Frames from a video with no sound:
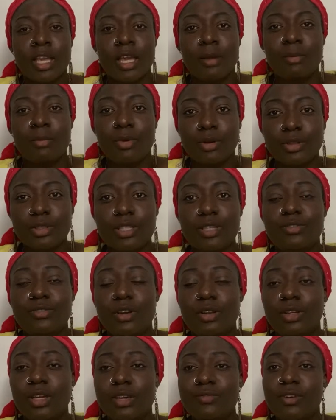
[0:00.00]
But if you're
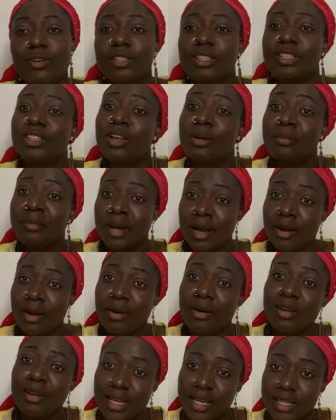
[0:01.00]
looking for the normal
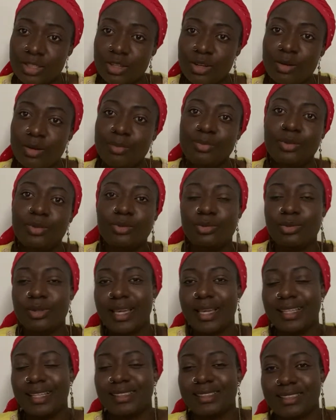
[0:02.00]
collar job, you
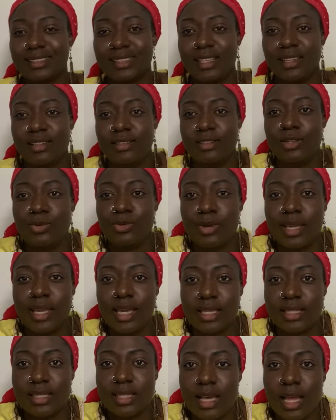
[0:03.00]
get.
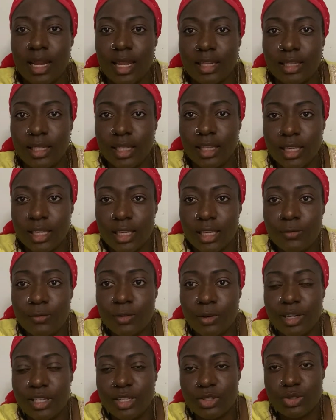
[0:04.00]
And I think if you're
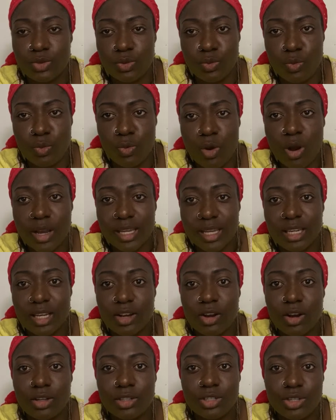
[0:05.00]
ready to work in the
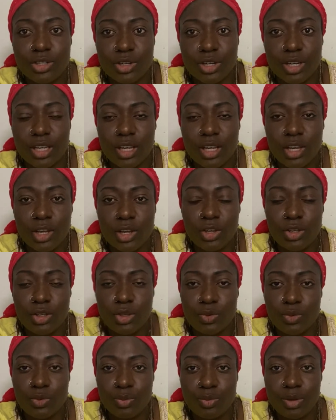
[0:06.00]
country, you
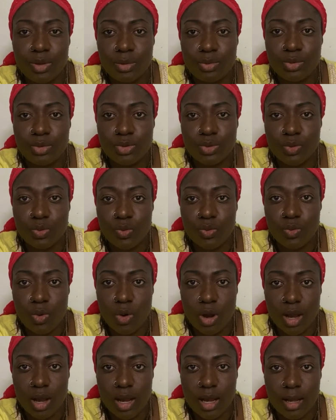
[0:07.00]
will be able to
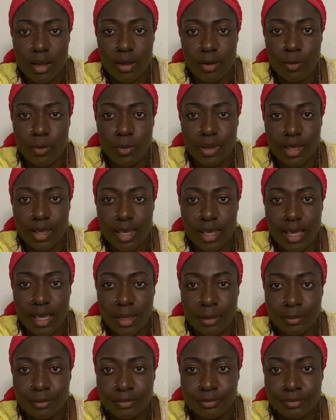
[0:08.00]
work. Okay.